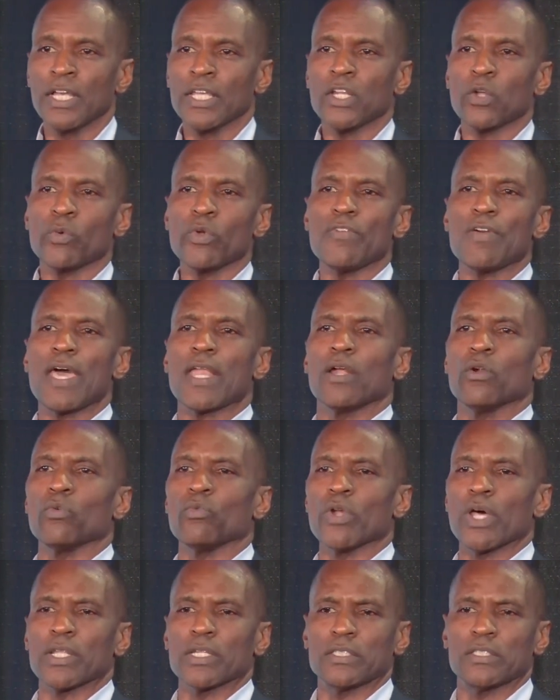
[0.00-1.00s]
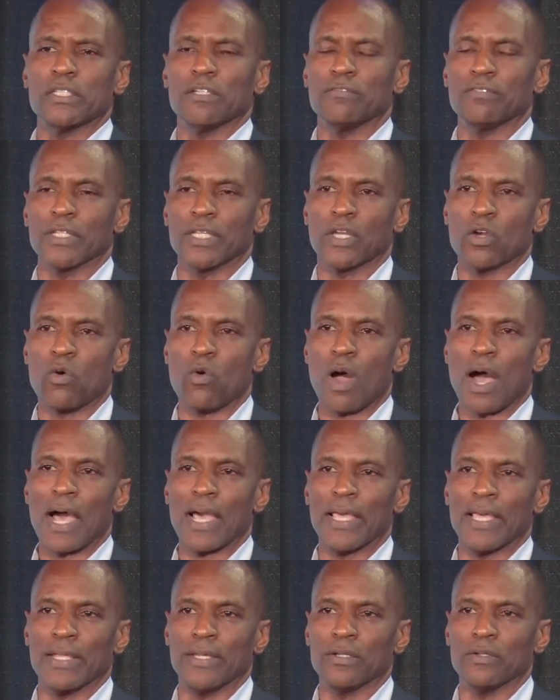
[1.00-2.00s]
you know, we've had a relatively
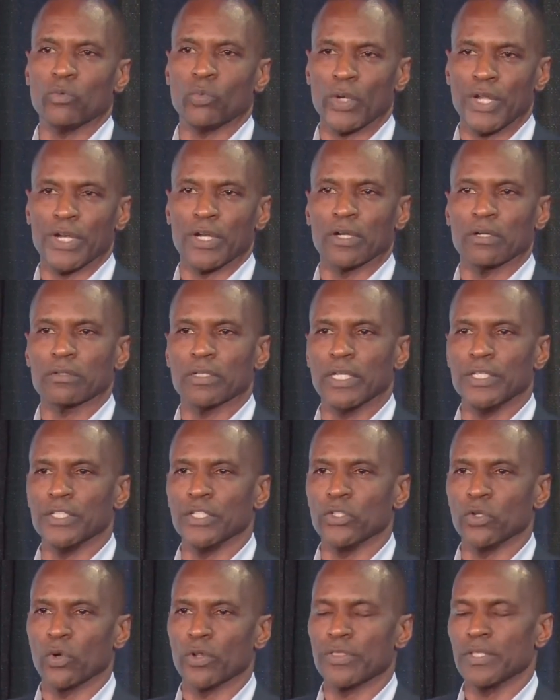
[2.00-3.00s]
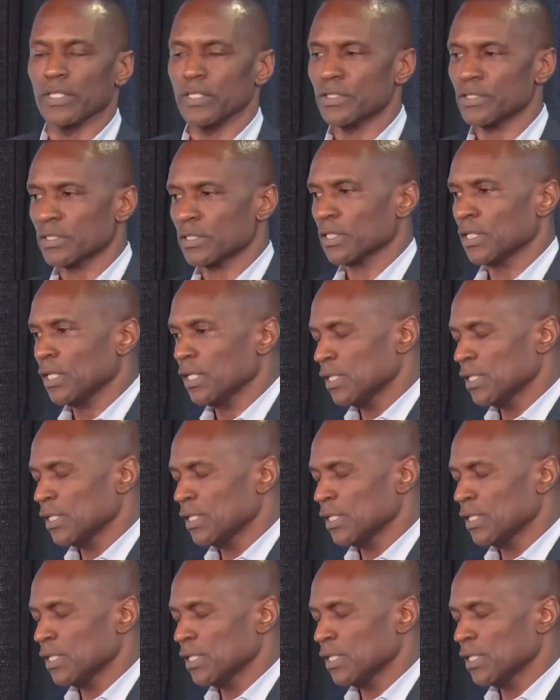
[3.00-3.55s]
quiet winter in the Northeast.